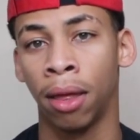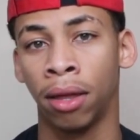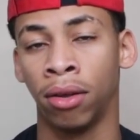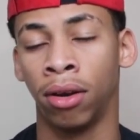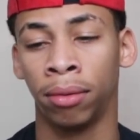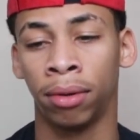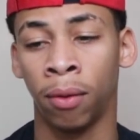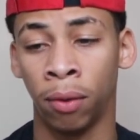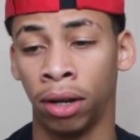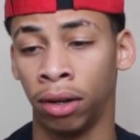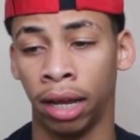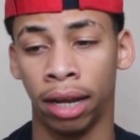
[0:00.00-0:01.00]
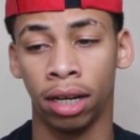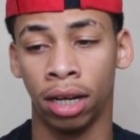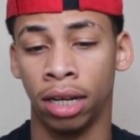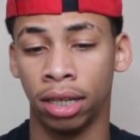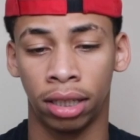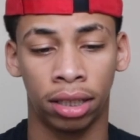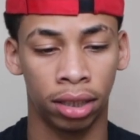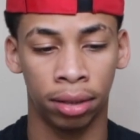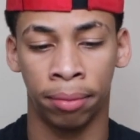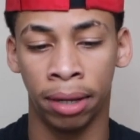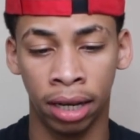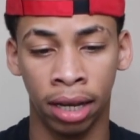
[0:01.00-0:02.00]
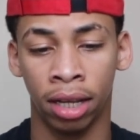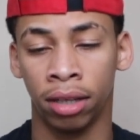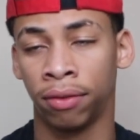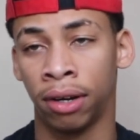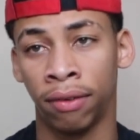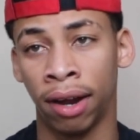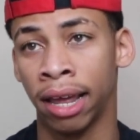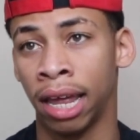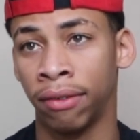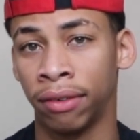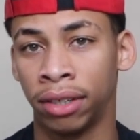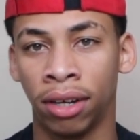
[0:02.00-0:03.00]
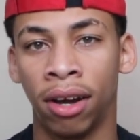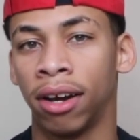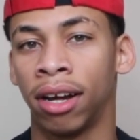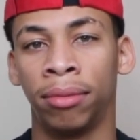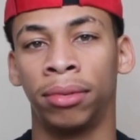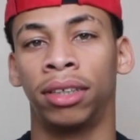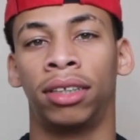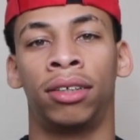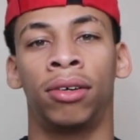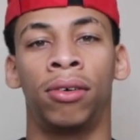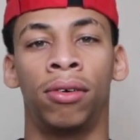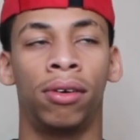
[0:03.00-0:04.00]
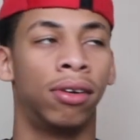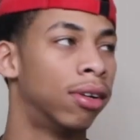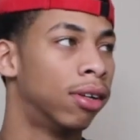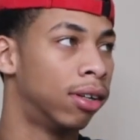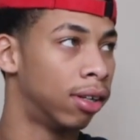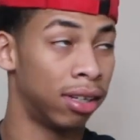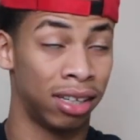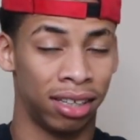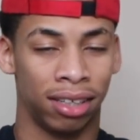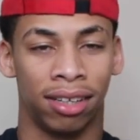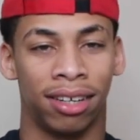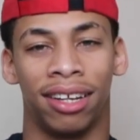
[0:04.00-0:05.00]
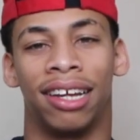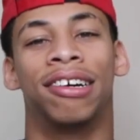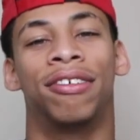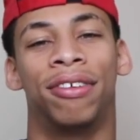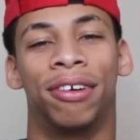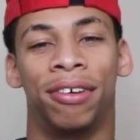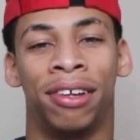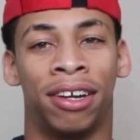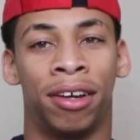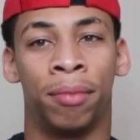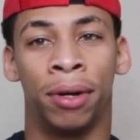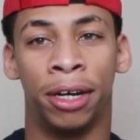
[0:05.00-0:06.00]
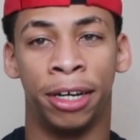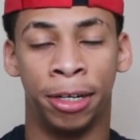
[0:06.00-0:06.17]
you know, well, like us be together forever. I can't even talk. I'm just so, I don't know, yo. But